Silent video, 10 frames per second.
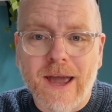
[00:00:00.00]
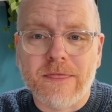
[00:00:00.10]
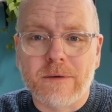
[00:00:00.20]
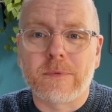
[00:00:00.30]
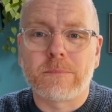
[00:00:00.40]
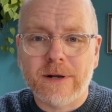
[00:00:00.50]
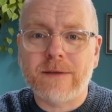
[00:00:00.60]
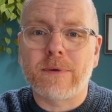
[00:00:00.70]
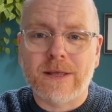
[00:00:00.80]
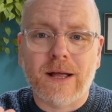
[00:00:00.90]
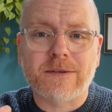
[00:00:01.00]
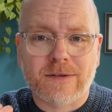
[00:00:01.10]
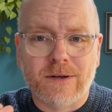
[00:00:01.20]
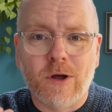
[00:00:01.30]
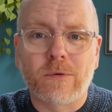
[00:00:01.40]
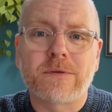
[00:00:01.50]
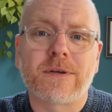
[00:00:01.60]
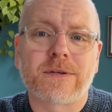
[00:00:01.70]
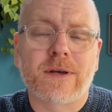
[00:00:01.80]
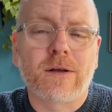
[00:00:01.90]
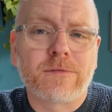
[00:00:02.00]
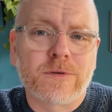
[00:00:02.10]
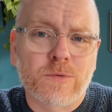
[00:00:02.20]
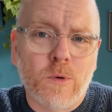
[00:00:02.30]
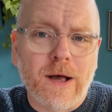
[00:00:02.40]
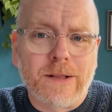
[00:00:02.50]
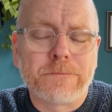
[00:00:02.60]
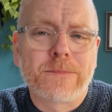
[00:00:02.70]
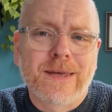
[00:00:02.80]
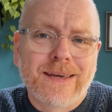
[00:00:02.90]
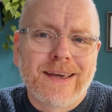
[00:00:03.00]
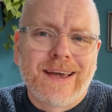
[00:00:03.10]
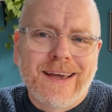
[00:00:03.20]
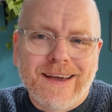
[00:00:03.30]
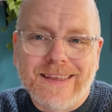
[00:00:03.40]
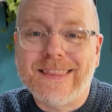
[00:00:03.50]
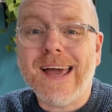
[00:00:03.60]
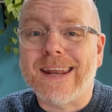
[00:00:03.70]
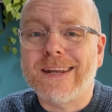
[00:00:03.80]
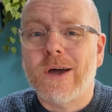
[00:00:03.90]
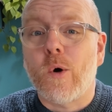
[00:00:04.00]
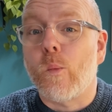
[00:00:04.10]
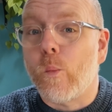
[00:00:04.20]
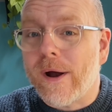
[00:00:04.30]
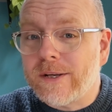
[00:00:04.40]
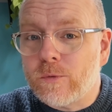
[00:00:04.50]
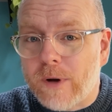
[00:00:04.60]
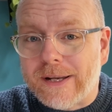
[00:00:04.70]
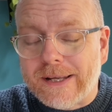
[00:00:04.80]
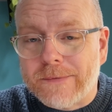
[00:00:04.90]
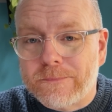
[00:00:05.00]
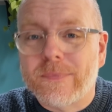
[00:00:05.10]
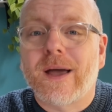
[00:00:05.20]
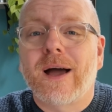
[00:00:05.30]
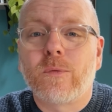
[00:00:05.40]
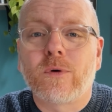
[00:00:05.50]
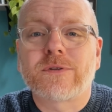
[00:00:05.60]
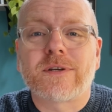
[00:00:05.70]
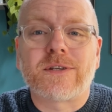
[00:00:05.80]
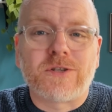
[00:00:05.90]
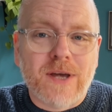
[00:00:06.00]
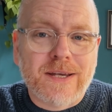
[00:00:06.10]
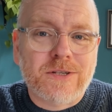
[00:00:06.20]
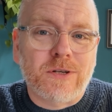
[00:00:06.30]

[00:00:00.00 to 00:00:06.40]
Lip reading: them. And believe me, that's a note to self as well. And then, when you're ready, I want to suggest you